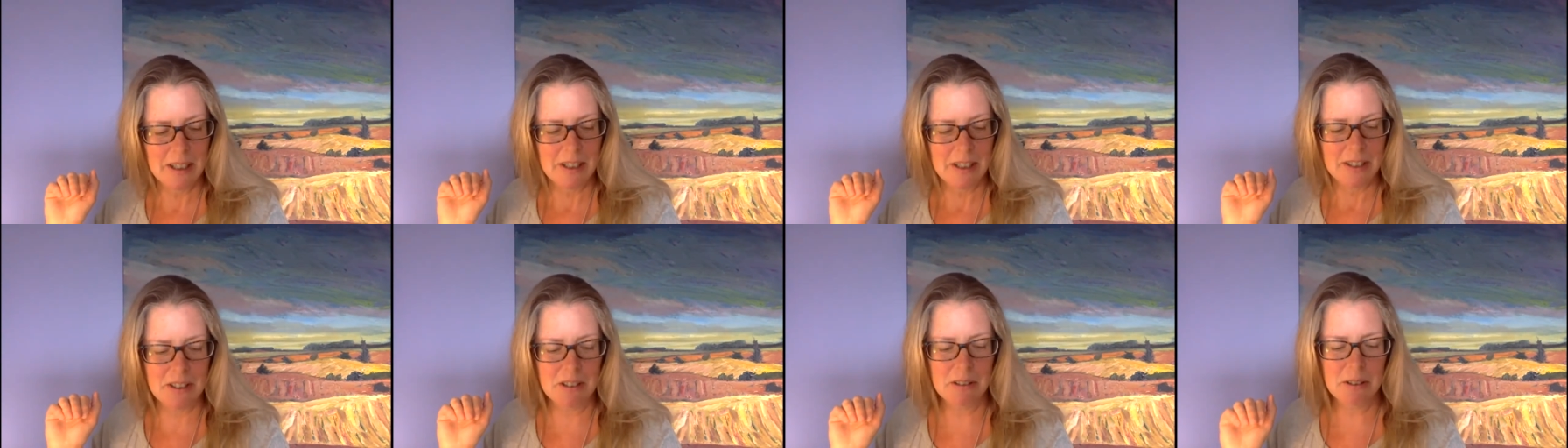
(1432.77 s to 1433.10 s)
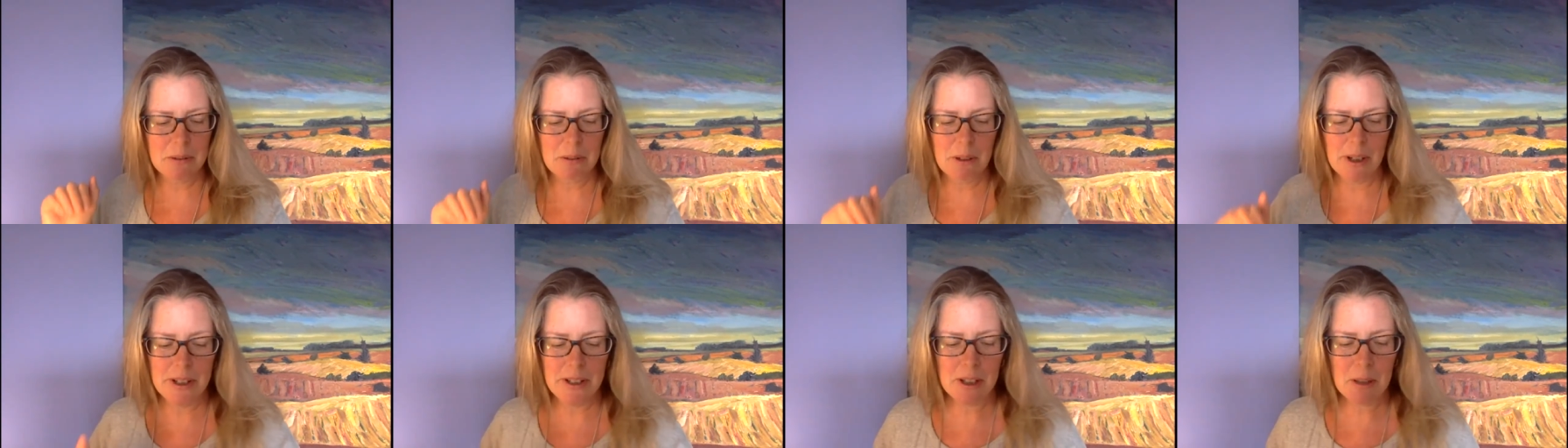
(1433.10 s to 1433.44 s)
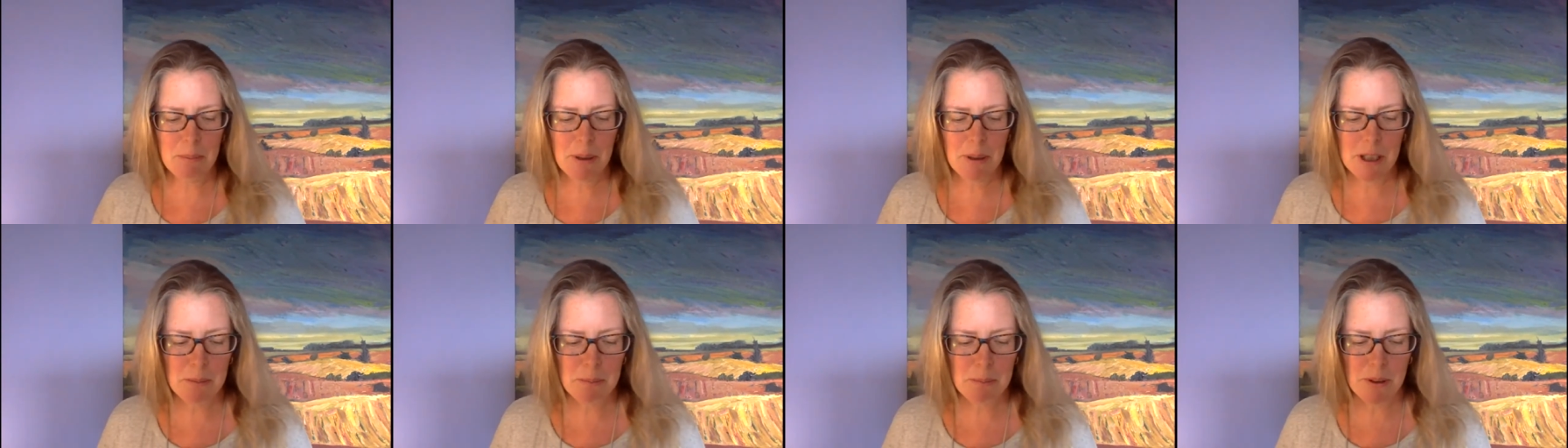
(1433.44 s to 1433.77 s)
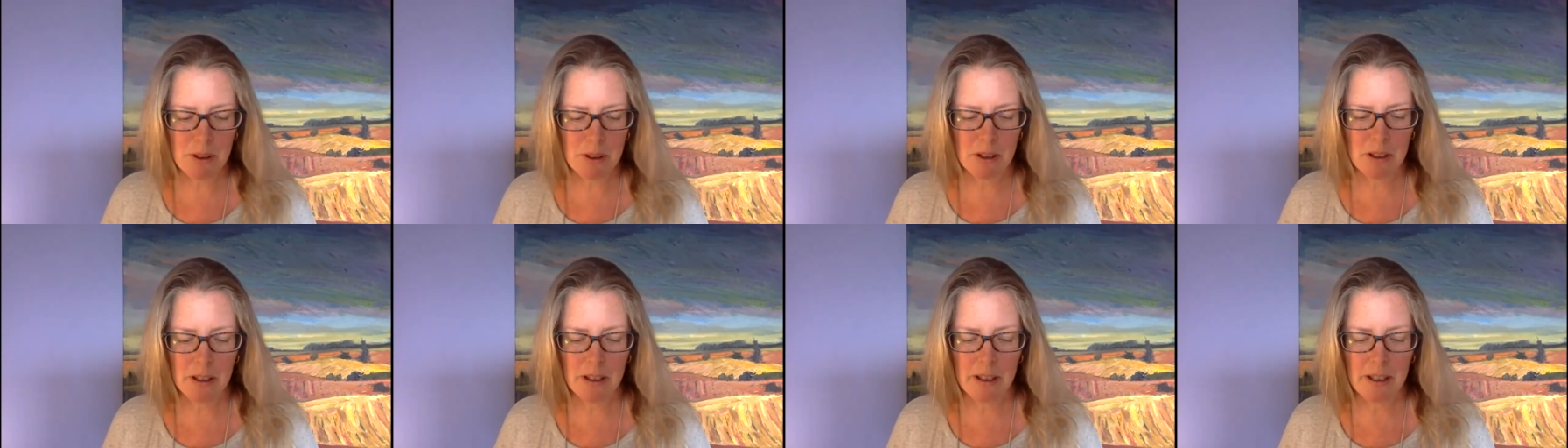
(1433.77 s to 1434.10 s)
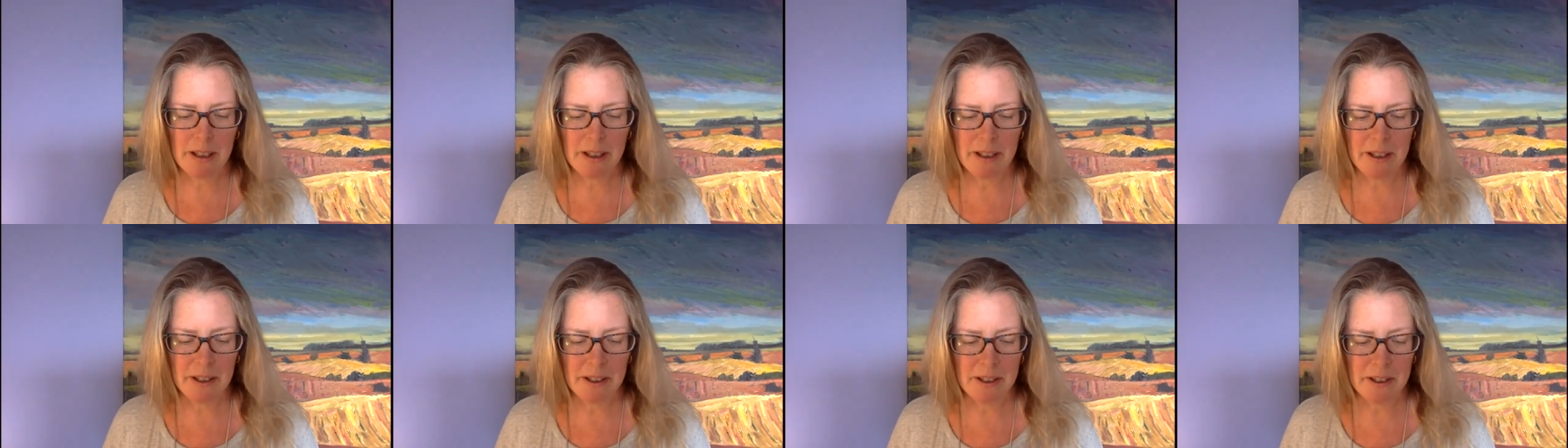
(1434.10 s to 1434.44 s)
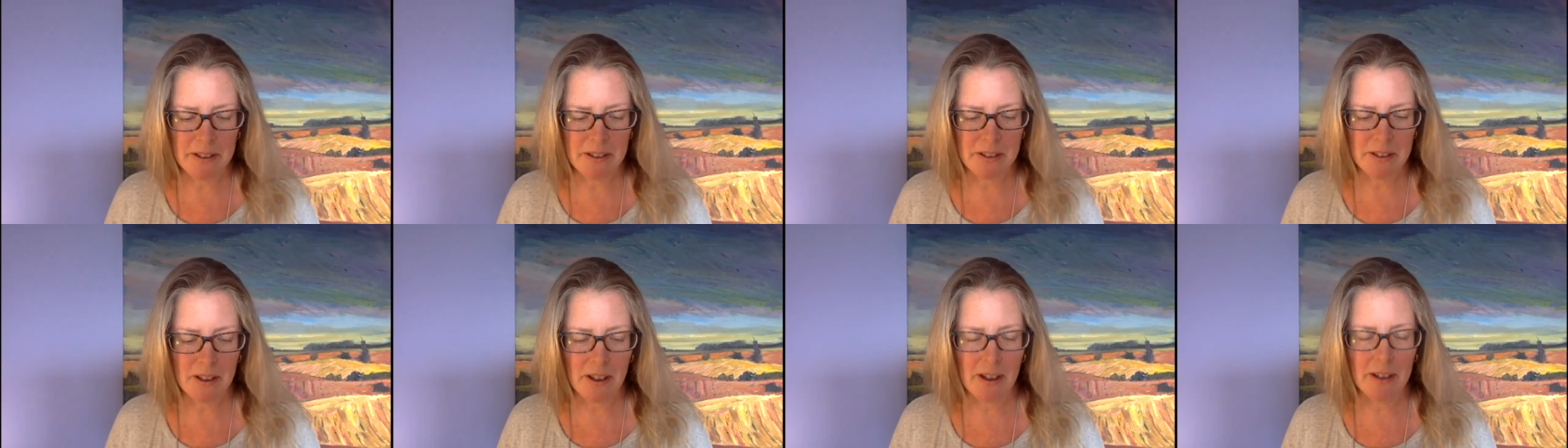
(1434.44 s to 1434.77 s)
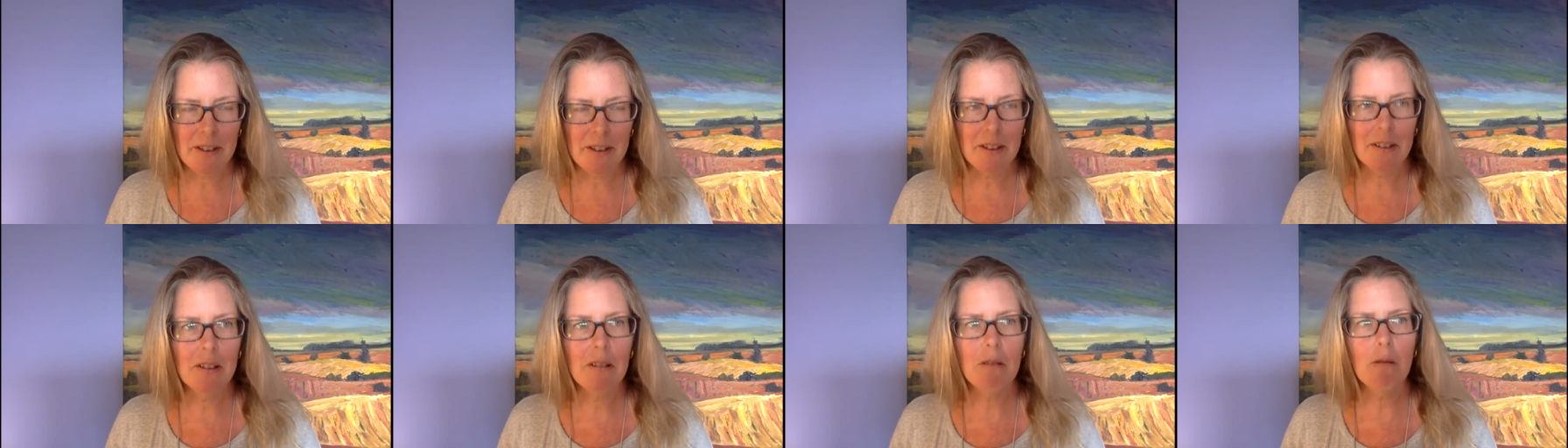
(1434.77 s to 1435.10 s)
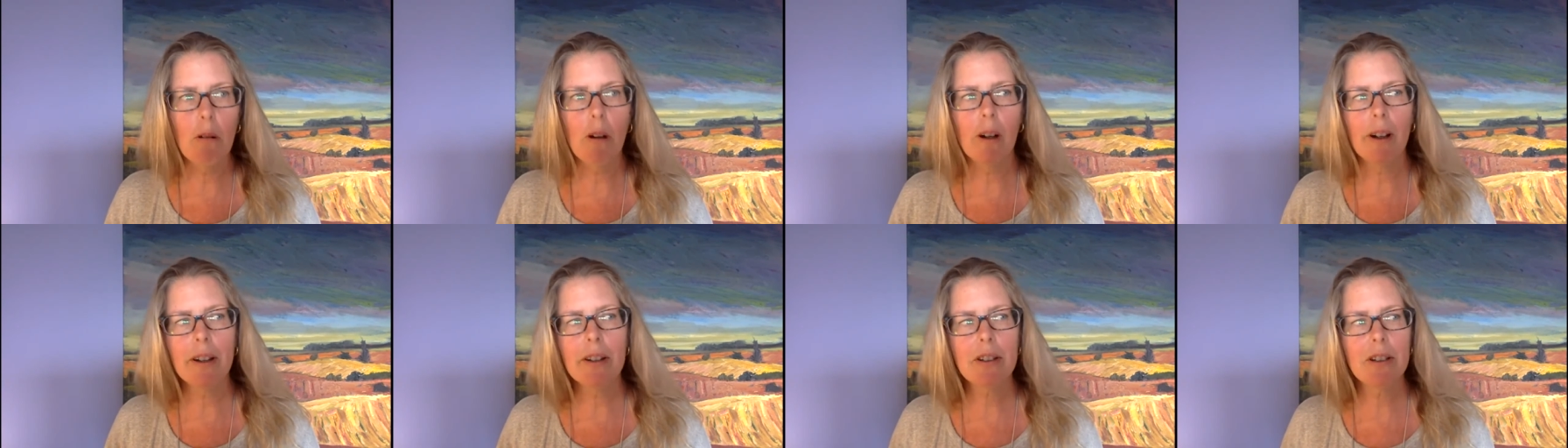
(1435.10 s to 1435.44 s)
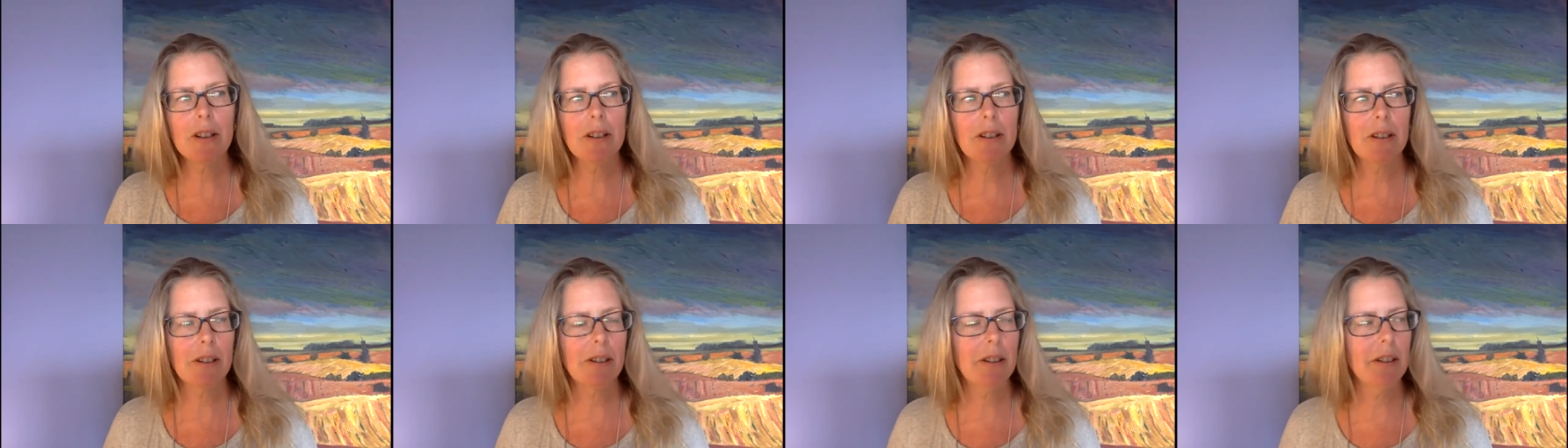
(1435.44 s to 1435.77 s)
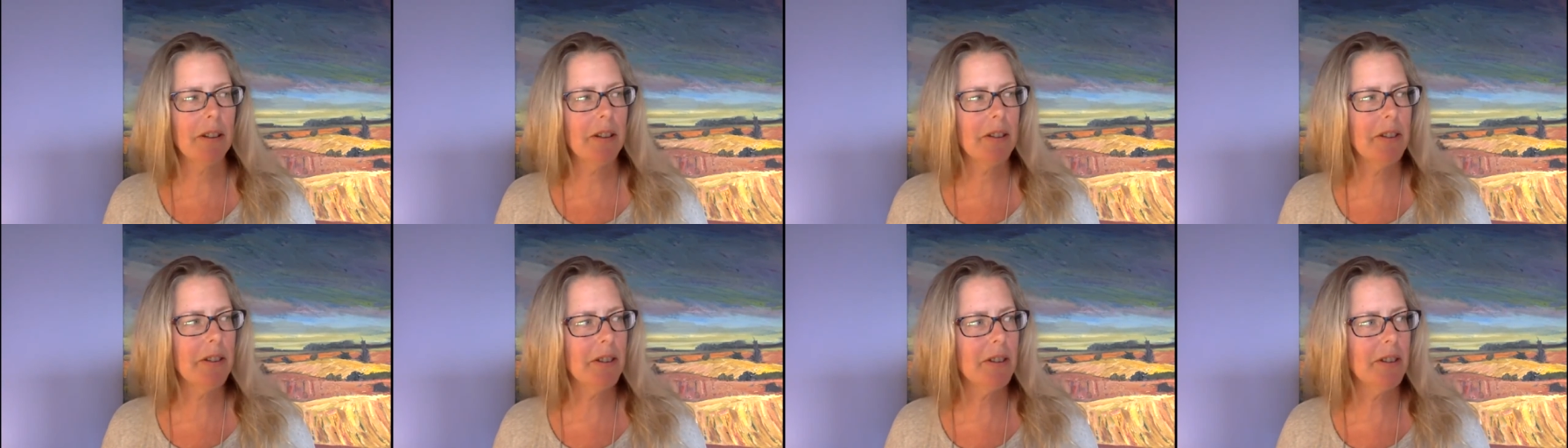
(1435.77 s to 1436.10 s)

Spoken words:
She was writing a paper, and I don't know why she did this.